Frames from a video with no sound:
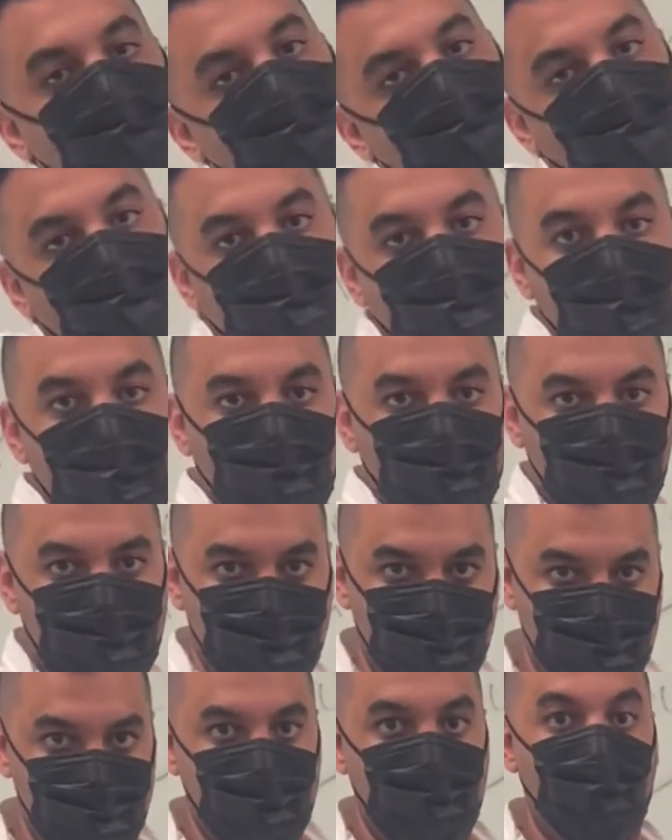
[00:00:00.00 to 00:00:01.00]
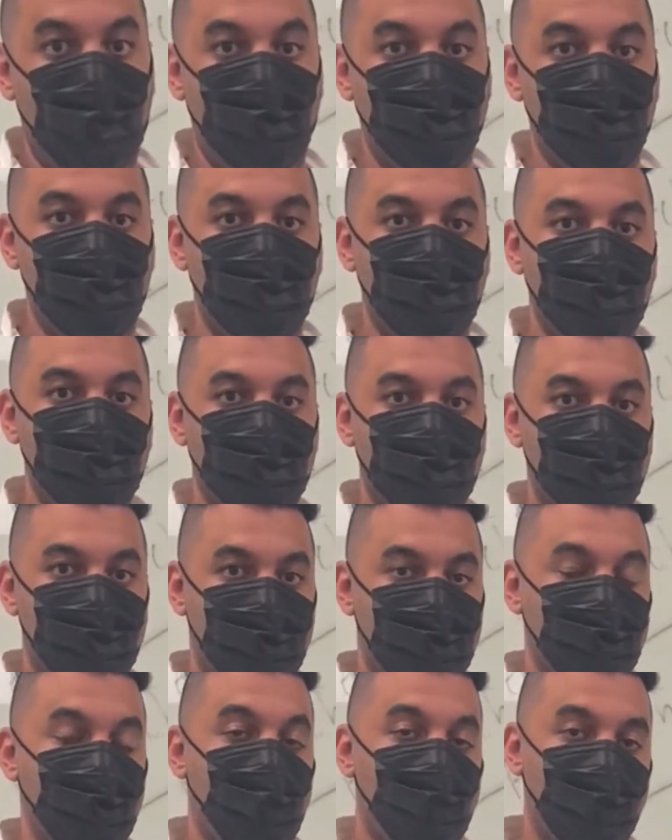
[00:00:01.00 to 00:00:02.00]
encountered this
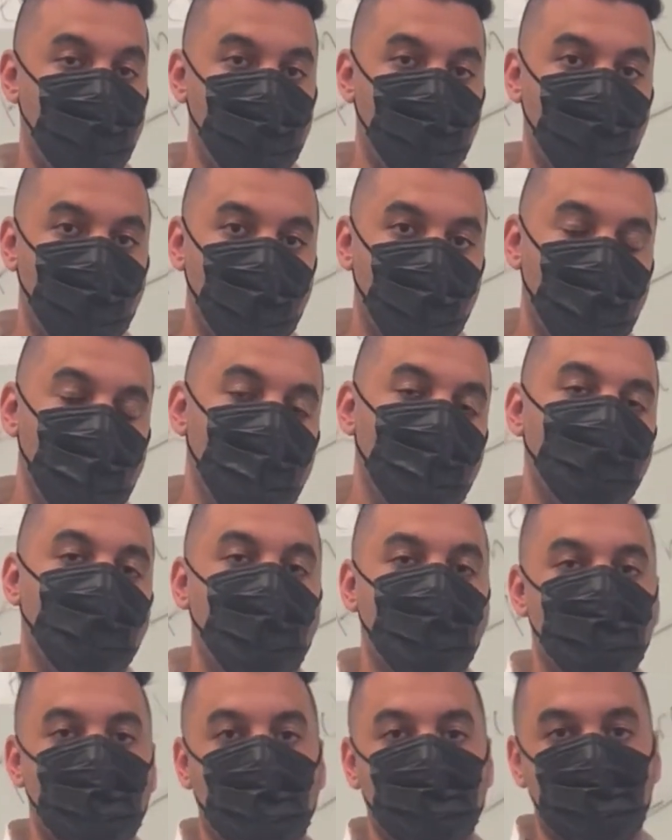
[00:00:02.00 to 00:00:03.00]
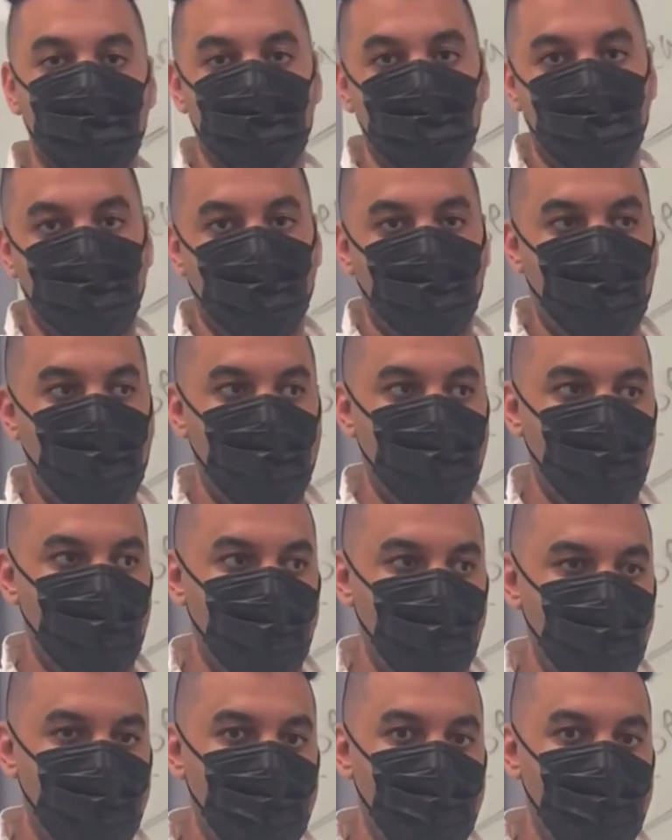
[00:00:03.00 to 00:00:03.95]
topic before, but I'll try to simplify it